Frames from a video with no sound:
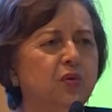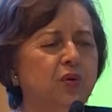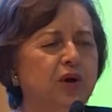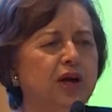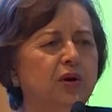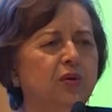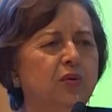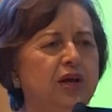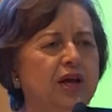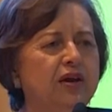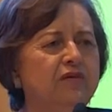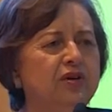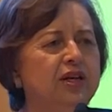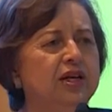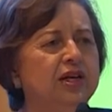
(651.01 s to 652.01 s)
where we
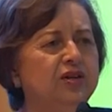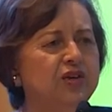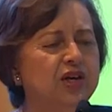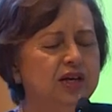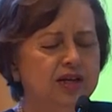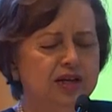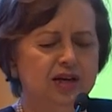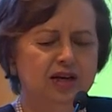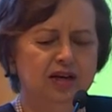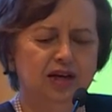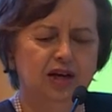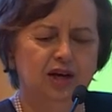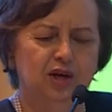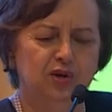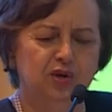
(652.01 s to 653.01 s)
have an agenda
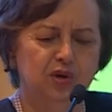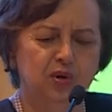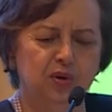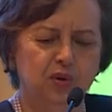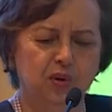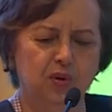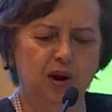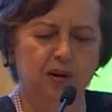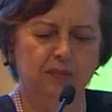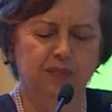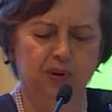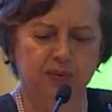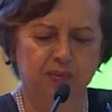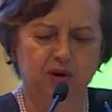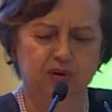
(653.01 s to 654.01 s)
to
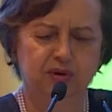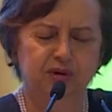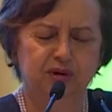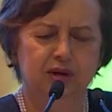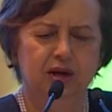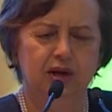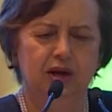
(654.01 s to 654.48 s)
promote.